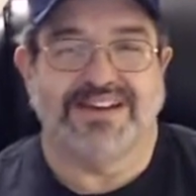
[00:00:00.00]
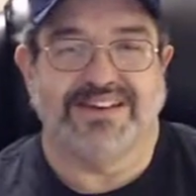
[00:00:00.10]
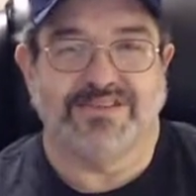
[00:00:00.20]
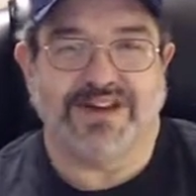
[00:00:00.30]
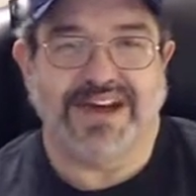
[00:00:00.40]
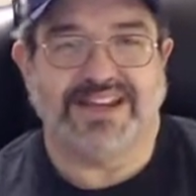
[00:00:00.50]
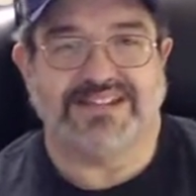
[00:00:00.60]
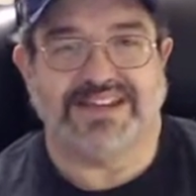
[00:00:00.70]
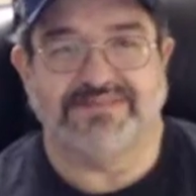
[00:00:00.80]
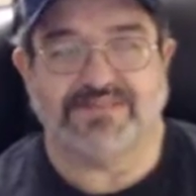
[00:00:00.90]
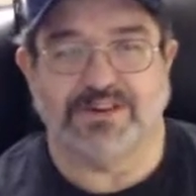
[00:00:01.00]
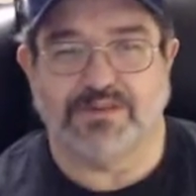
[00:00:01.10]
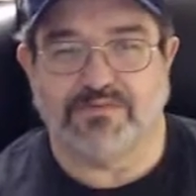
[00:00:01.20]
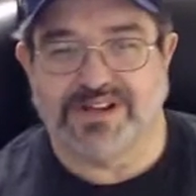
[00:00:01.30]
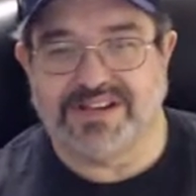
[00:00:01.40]
you guys have a
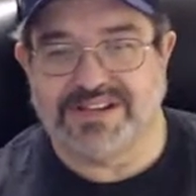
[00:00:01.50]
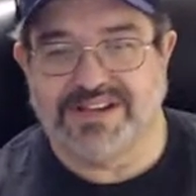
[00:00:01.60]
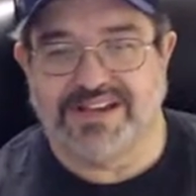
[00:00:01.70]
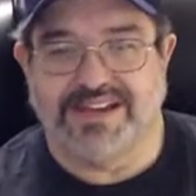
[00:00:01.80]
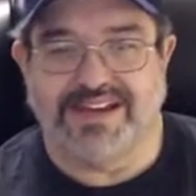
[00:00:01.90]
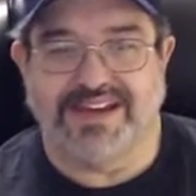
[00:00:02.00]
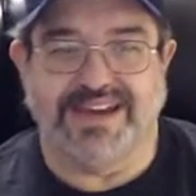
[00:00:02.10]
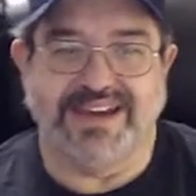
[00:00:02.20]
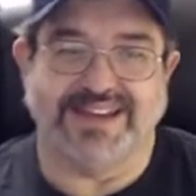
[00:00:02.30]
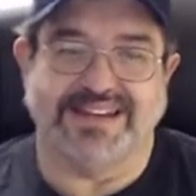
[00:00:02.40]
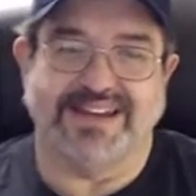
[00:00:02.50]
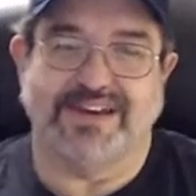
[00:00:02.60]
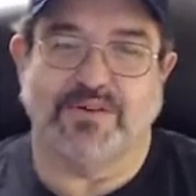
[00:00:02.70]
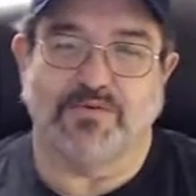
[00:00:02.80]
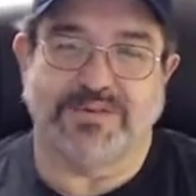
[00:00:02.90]
good one, and
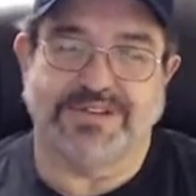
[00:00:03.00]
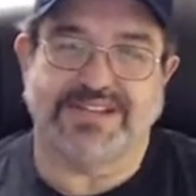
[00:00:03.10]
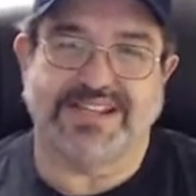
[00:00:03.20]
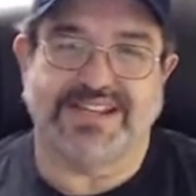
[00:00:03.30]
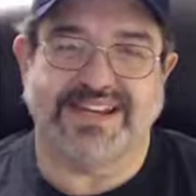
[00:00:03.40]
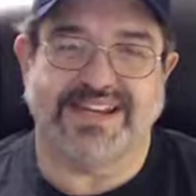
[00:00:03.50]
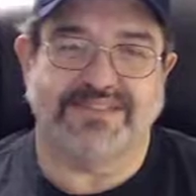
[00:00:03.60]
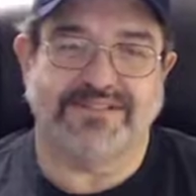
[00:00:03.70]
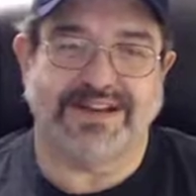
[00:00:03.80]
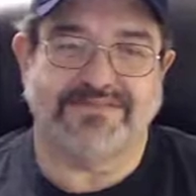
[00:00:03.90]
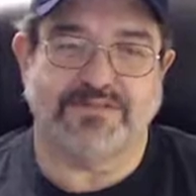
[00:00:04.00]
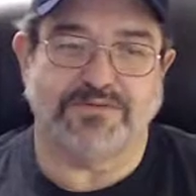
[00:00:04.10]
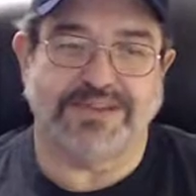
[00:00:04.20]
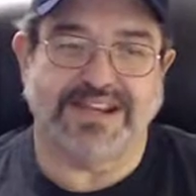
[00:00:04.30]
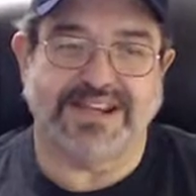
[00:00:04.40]
we'll get together after the
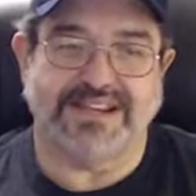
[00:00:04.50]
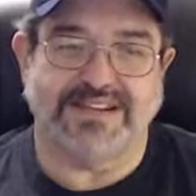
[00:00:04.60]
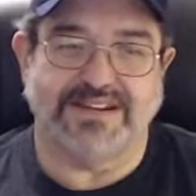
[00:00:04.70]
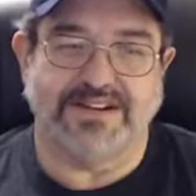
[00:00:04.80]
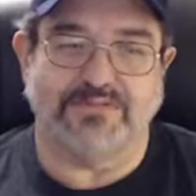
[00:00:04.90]
beginning of the year.